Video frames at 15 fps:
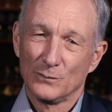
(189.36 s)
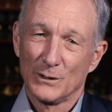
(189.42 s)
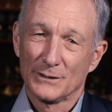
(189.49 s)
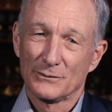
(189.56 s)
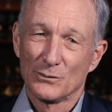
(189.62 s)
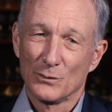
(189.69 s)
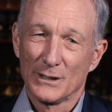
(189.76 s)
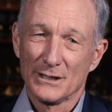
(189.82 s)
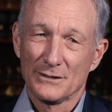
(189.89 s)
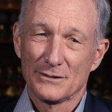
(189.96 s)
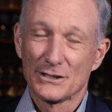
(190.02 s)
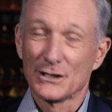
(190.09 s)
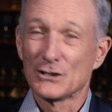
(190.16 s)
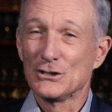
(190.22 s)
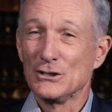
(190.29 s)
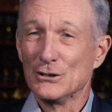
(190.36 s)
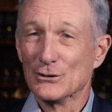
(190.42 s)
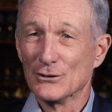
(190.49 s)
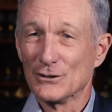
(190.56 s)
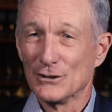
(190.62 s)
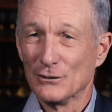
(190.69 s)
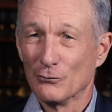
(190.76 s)
what, 26
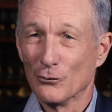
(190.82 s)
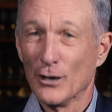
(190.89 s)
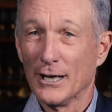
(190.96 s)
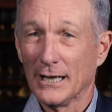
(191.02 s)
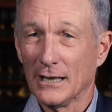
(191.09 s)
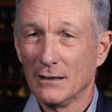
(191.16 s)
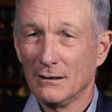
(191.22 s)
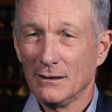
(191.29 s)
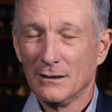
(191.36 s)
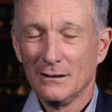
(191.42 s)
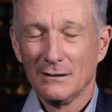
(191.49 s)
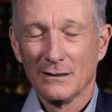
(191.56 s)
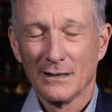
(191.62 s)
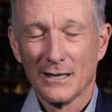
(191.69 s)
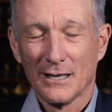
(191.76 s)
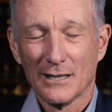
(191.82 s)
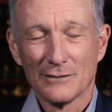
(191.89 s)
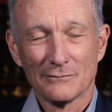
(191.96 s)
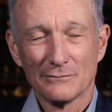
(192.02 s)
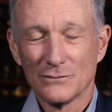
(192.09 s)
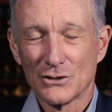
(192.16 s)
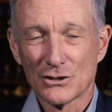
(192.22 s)
years in running,
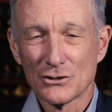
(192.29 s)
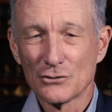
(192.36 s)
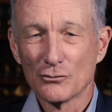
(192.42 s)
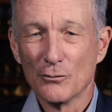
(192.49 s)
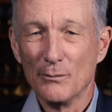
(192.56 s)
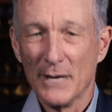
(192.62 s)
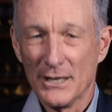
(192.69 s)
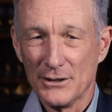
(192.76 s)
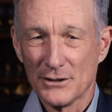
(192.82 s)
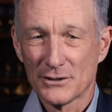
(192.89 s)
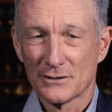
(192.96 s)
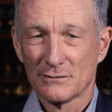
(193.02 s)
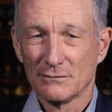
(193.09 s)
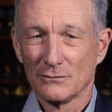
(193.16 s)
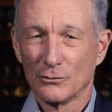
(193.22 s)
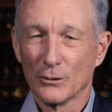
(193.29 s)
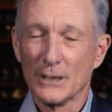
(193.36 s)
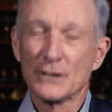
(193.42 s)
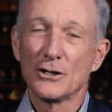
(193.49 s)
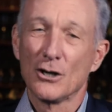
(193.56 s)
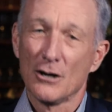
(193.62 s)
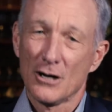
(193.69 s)
uh, just tremendous,
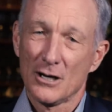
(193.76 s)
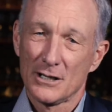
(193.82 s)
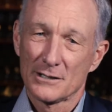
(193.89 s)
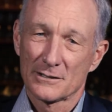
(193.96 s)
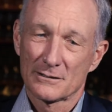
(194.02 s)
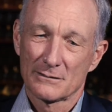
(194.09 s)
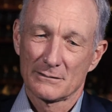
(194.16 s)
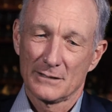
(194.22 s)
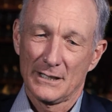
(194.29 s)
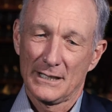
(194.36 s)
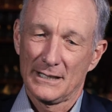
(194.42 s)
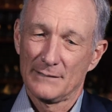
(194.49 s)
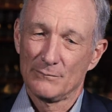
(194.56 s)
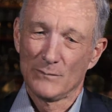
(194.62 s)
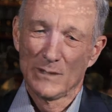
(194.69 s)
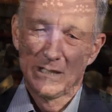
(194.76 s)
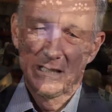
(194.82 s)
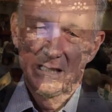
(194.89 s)
great cause. Um,